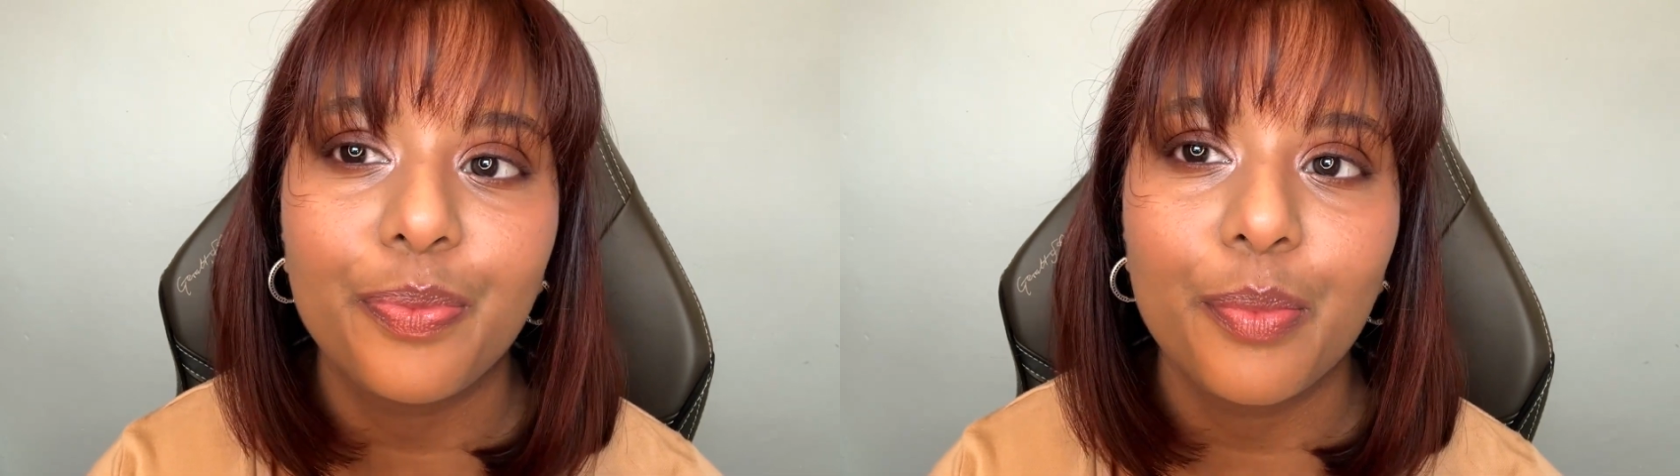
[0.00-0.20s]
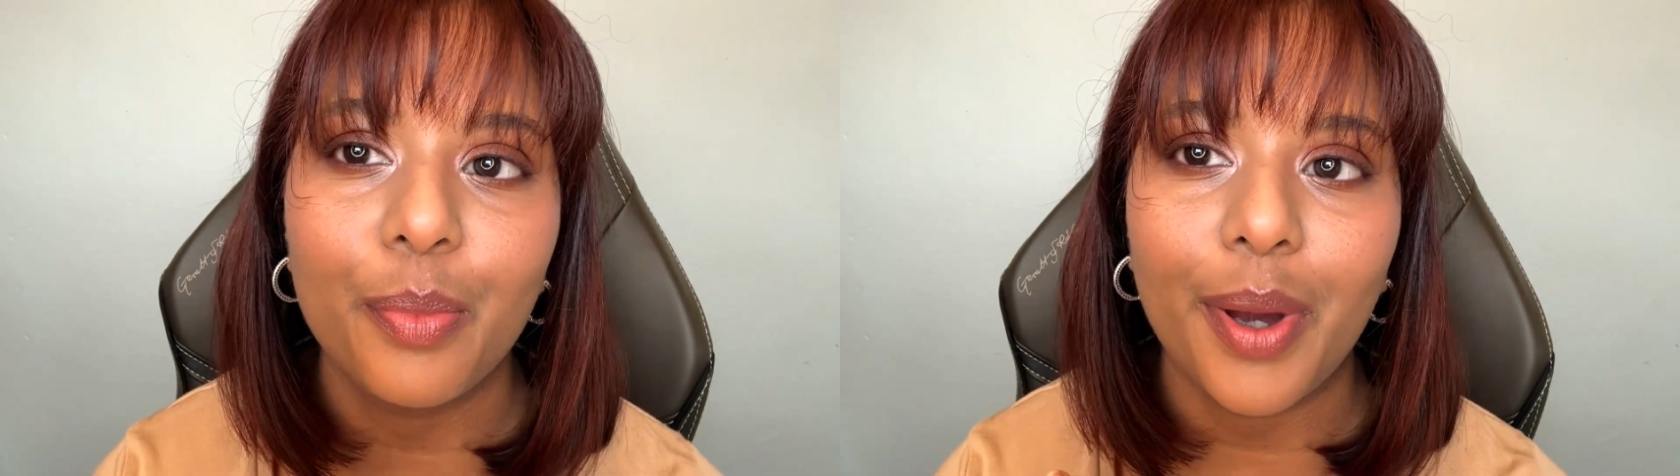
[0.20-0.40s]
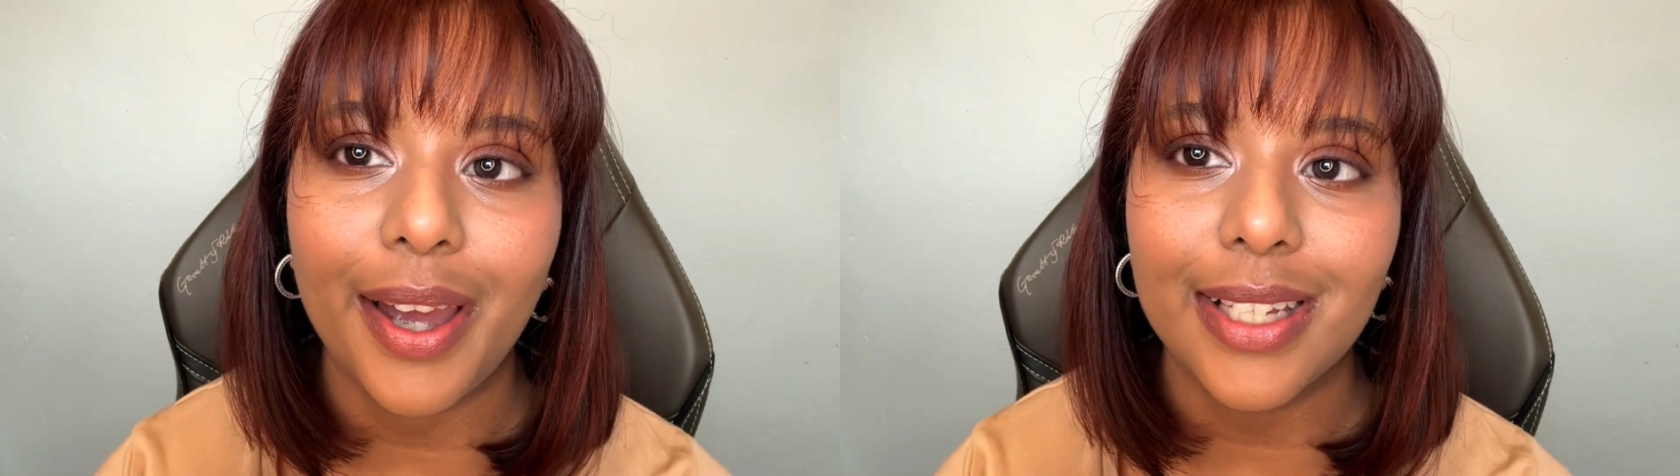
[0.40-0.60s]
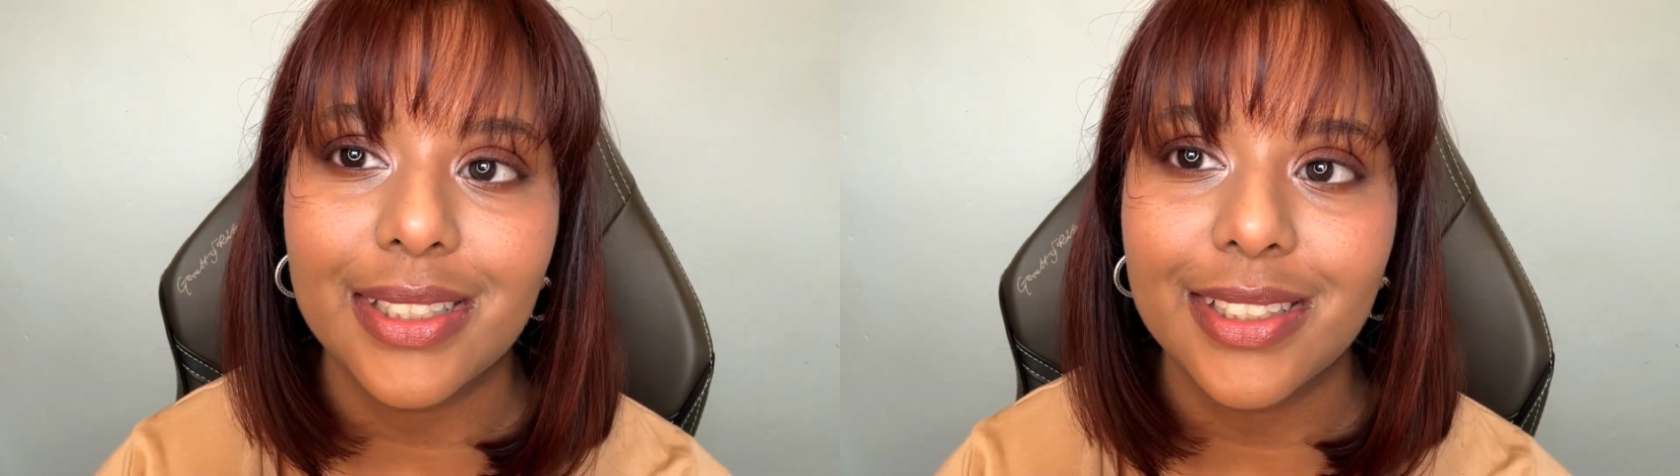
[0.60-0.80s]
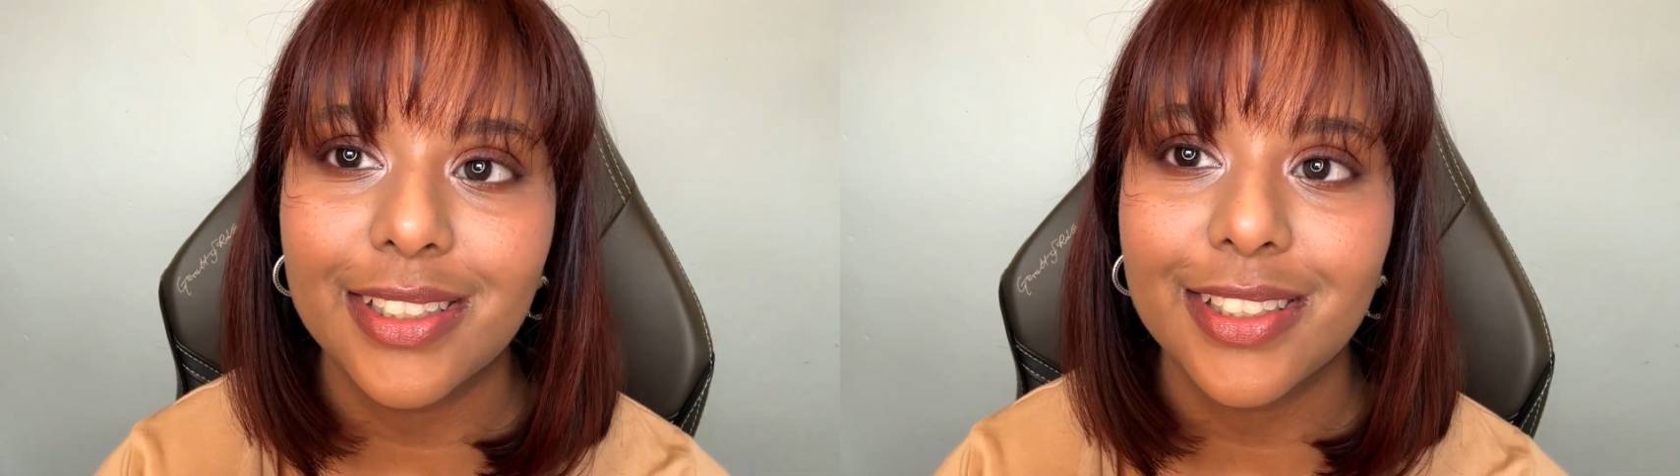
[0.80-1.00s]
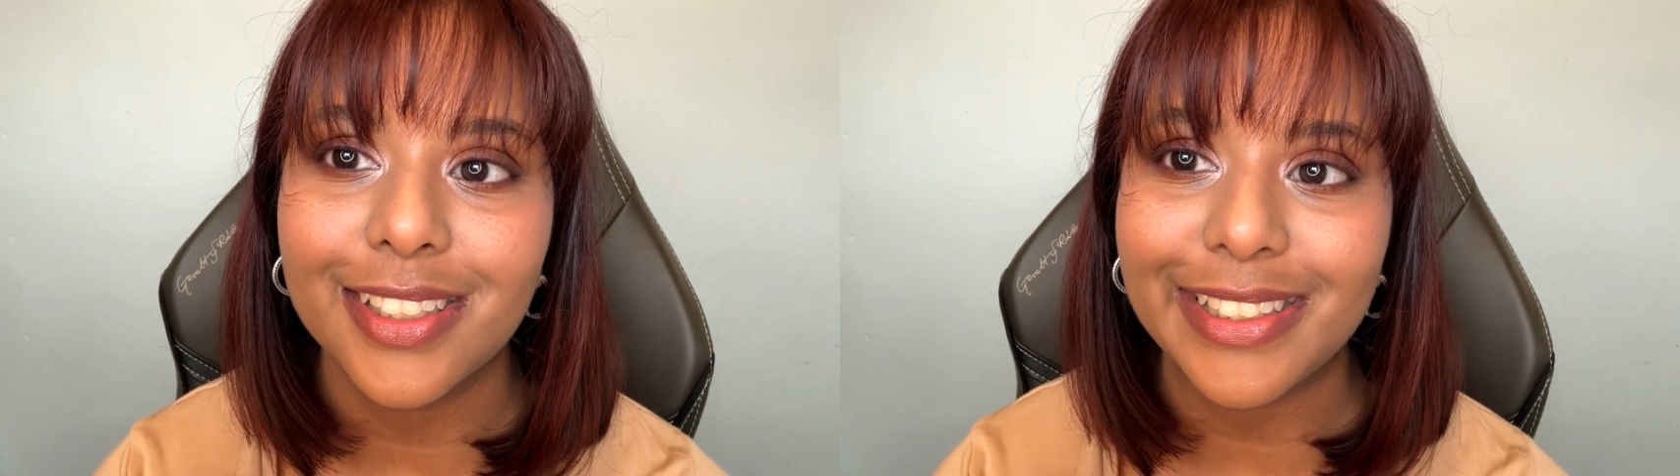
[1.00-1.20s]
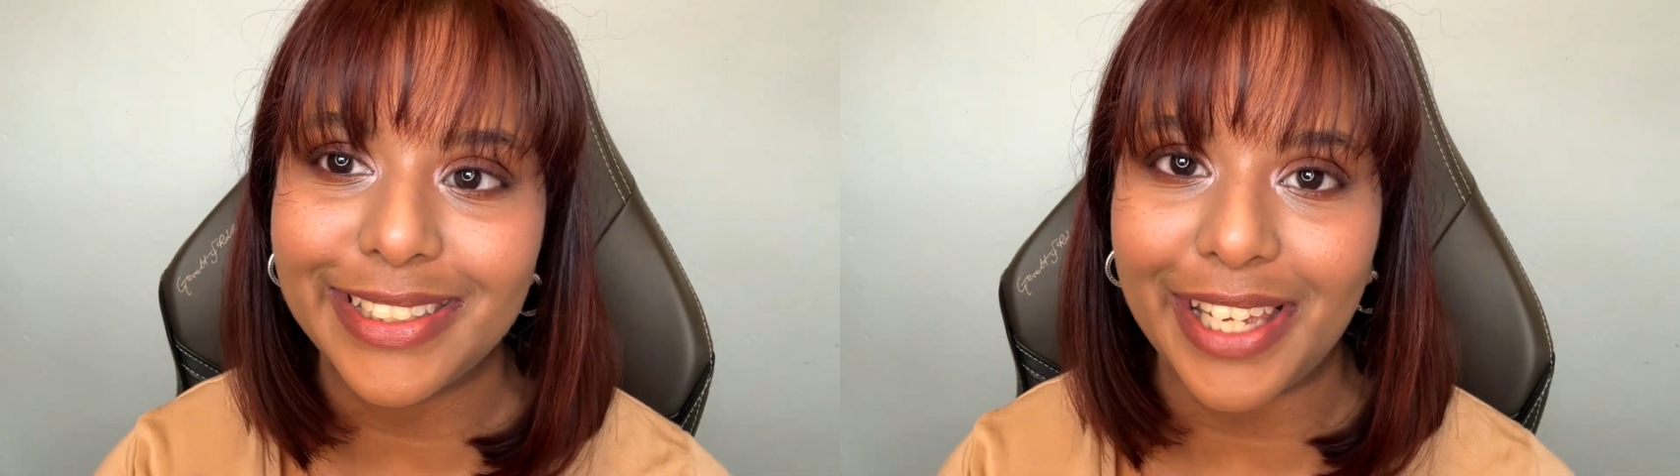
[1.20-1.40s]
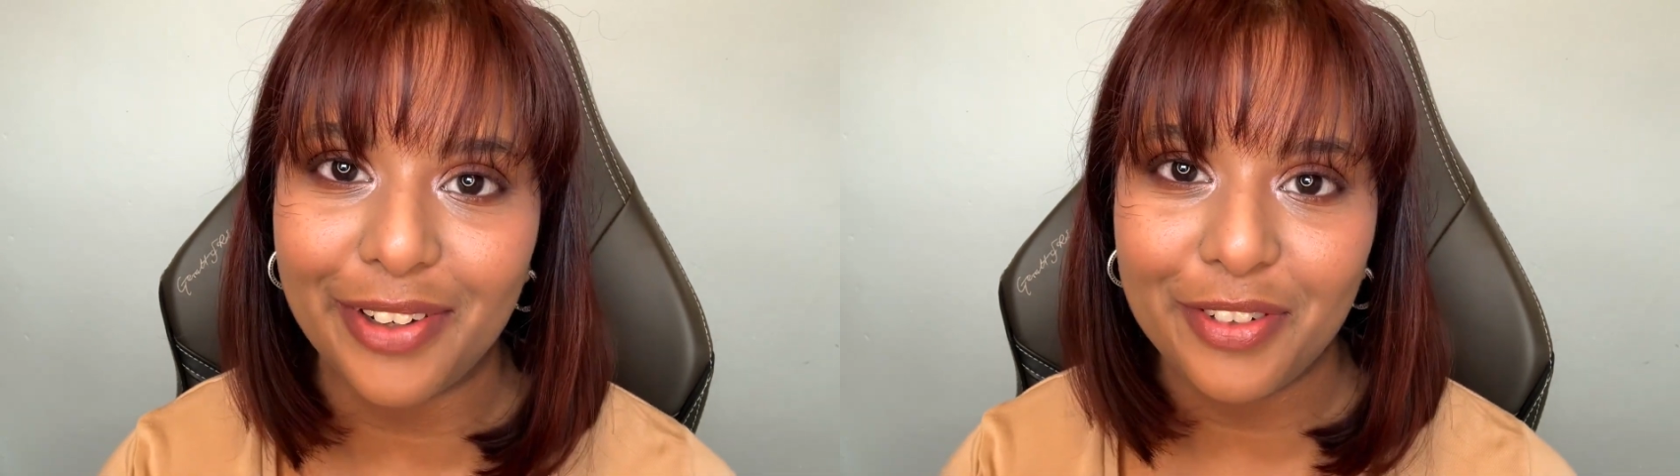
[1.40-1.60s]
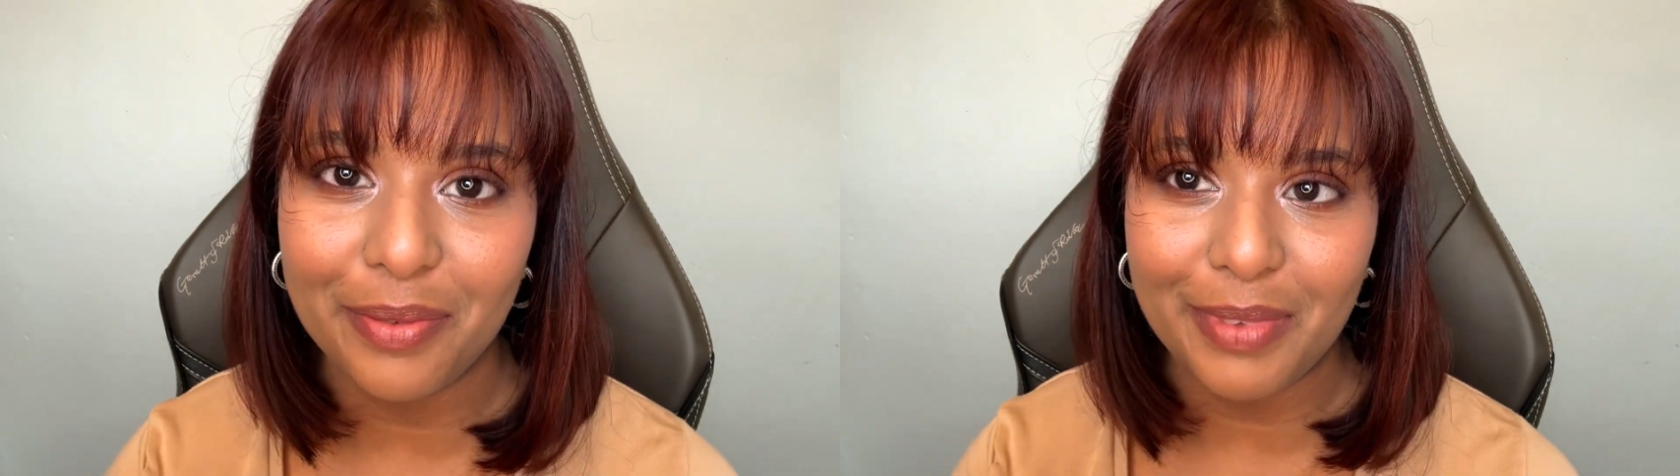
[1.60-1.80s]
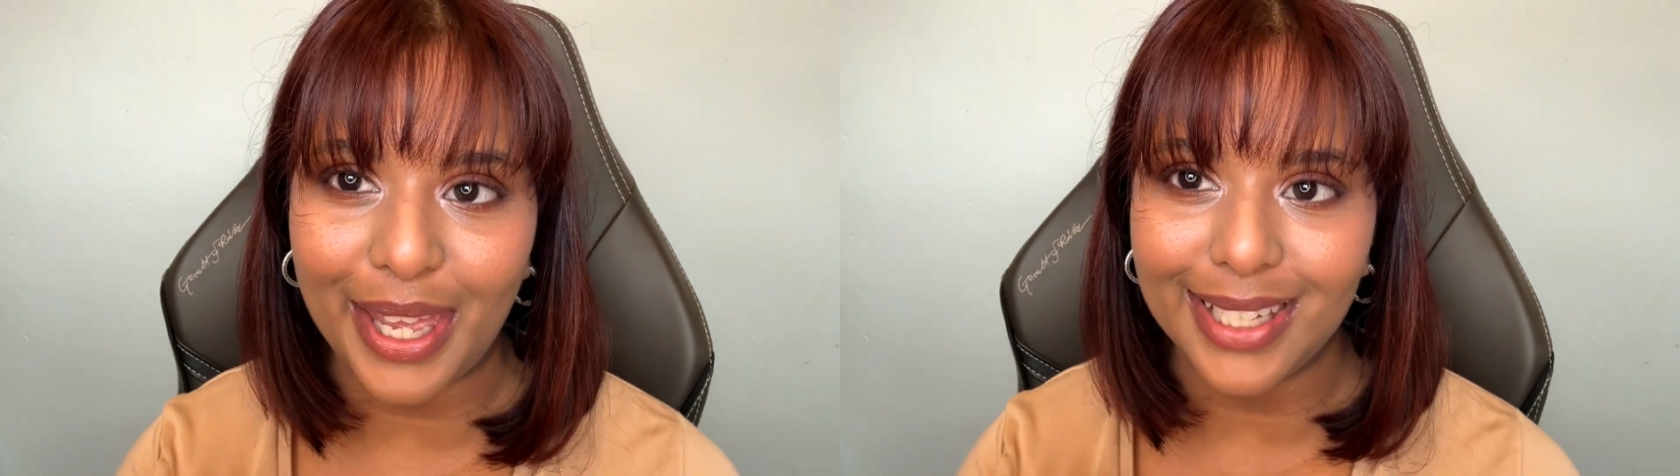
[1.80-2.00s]
But aside
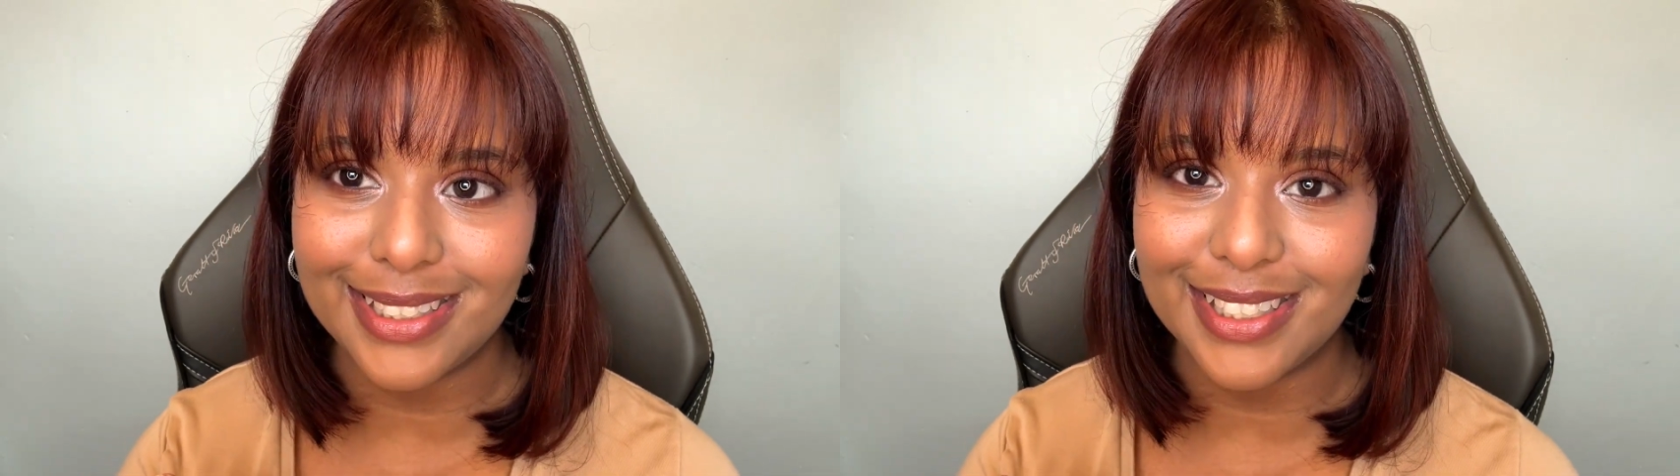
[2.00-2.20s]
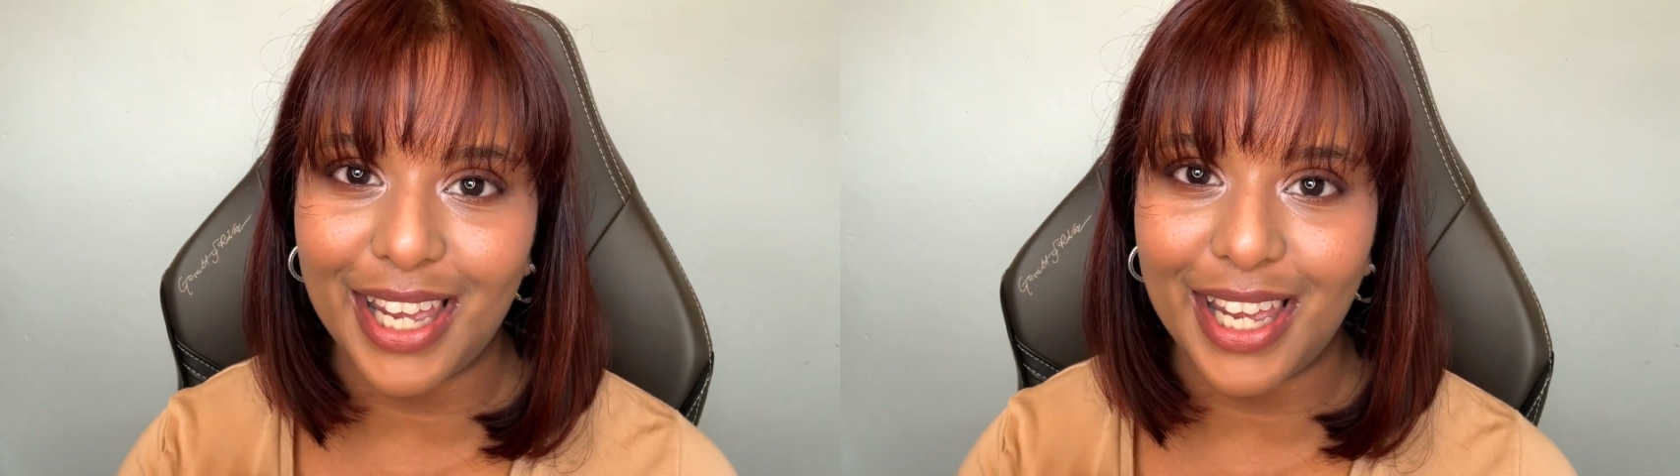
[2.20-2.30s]
from that,